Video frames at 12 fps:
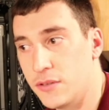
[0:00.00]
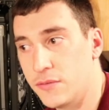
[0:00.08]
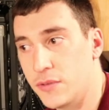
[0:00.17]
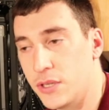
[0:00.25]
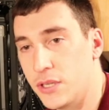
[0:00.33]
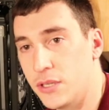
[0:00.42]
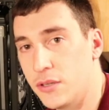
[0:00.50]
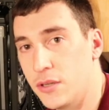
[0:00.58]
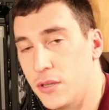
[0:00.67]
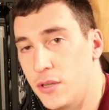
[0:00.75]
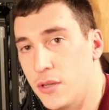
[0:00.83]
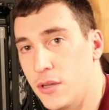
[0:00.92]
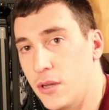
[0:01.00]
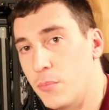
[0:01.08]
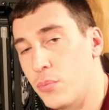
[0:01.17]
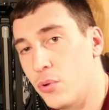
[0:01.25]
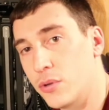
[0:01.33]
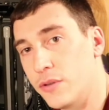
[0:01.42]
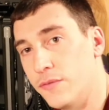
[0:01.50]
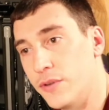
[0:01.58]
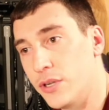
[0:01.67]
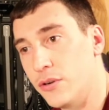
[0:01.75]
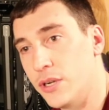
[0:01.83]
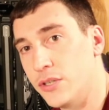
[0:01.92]
of a pull
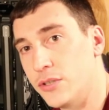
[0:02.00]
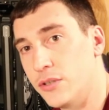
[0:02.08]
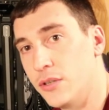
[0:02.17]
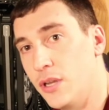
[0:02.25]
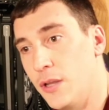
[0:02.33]
configuration.